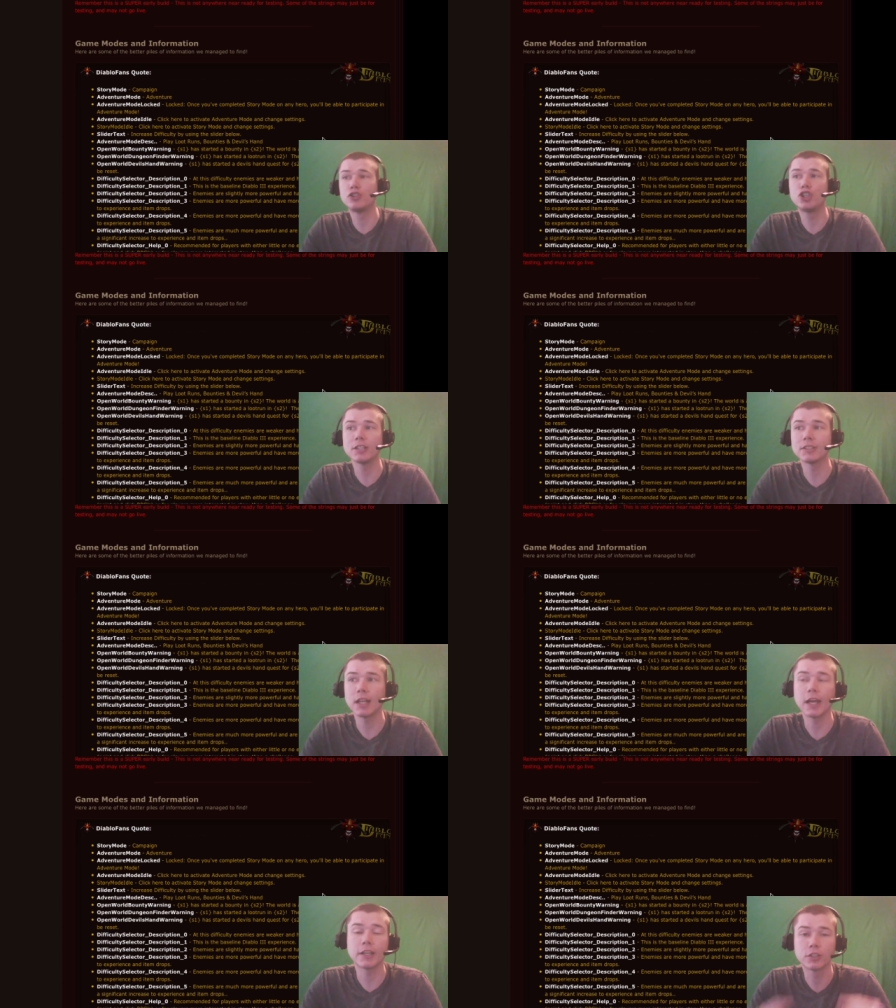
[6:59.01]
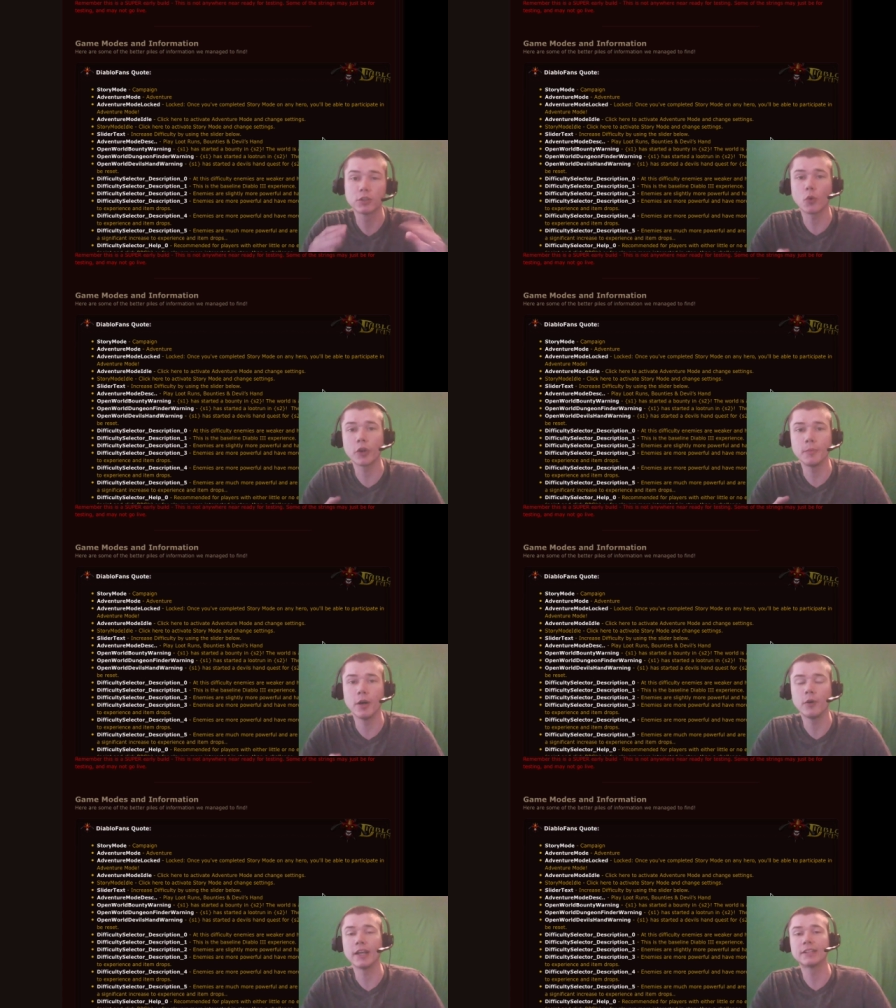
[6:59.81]
just like story
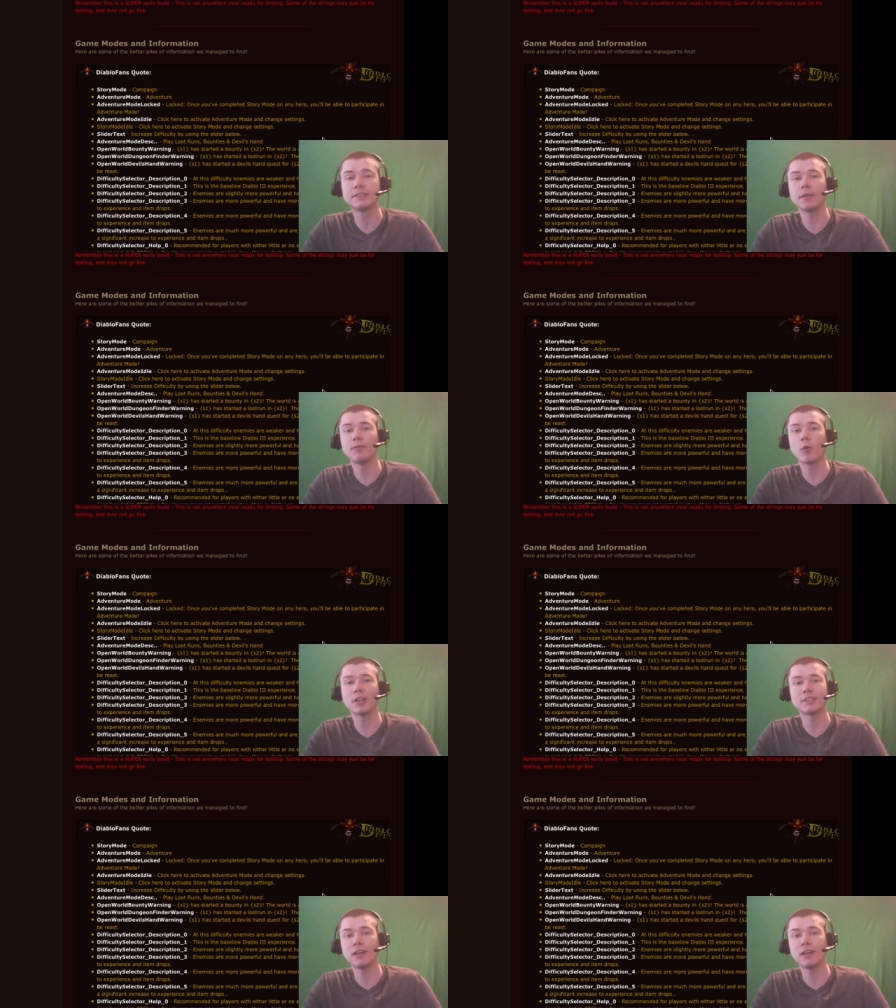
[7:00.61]
mode, except for it's